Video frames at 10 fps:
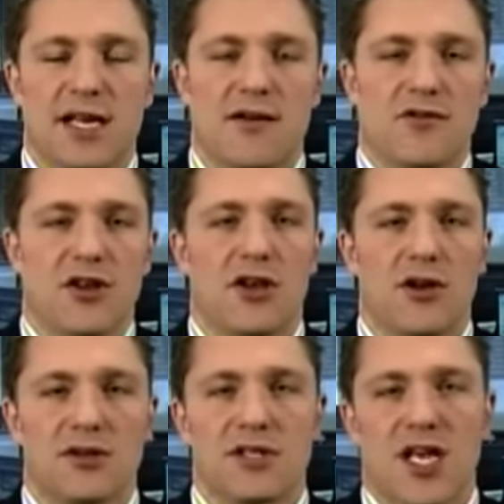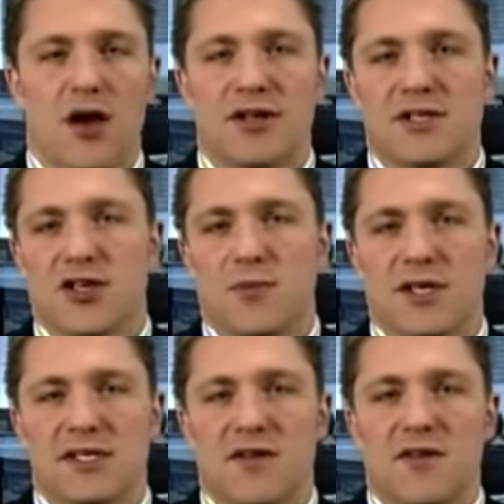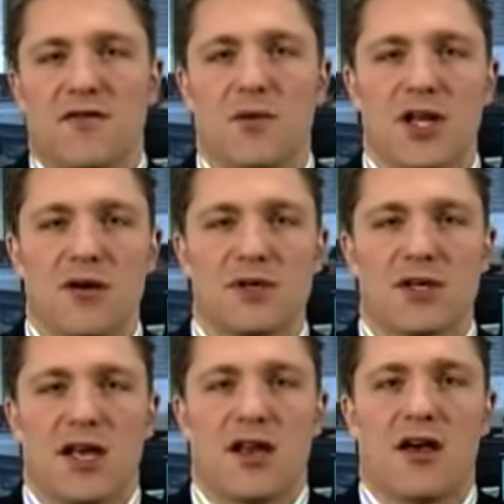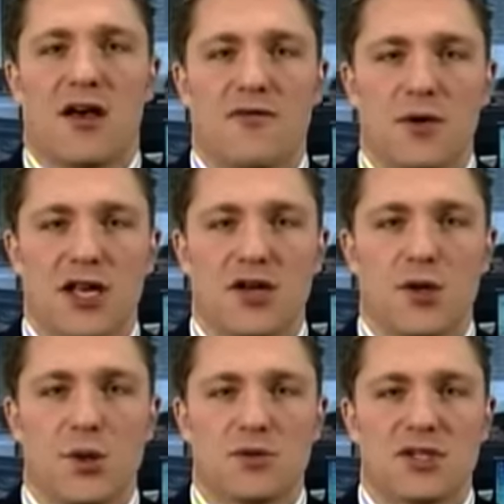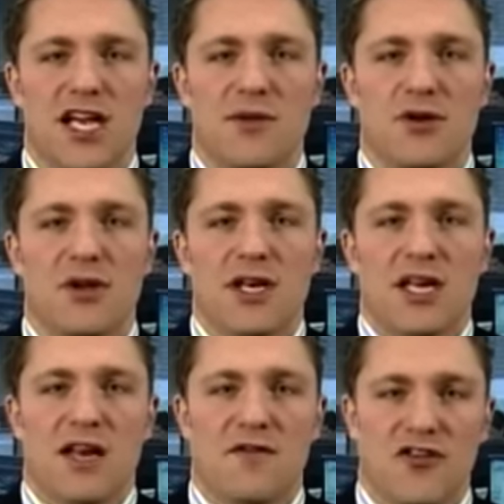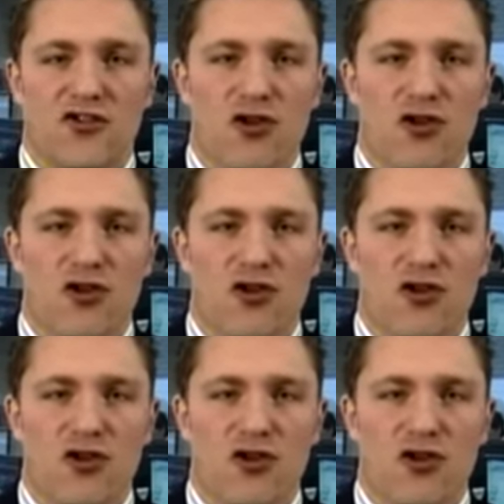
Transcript: and that's the level that you look to go into, because even if we don't get a if we get a neutral statement,